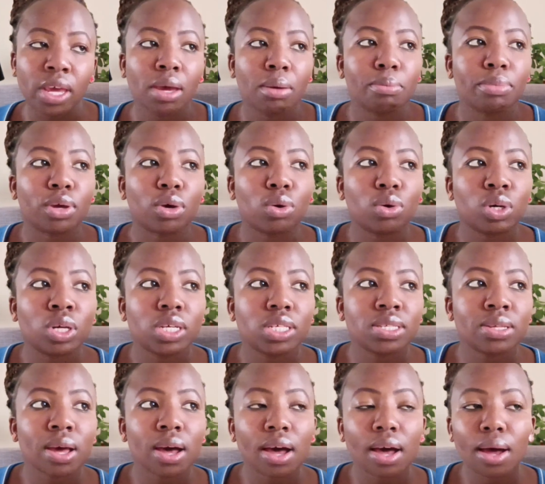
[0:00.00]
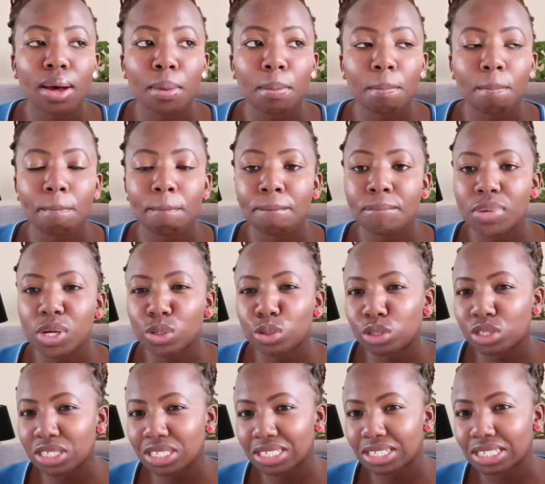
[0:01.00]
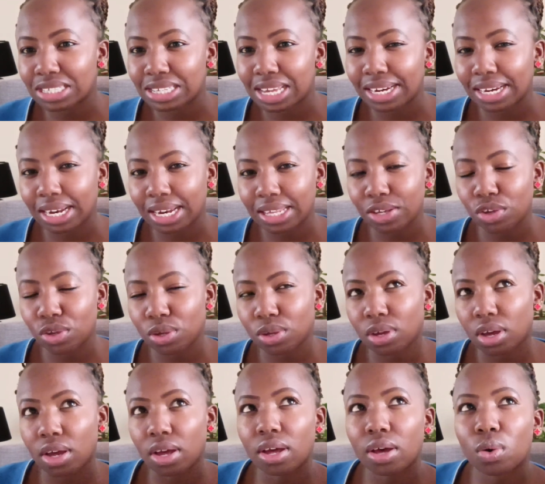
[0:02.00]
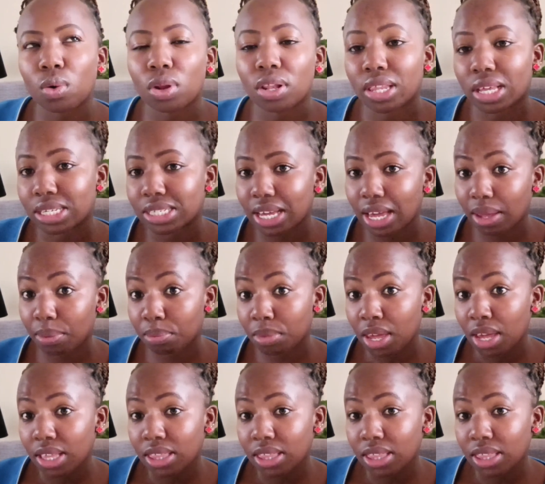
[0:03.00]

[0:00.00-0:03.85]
because not necessarily all the time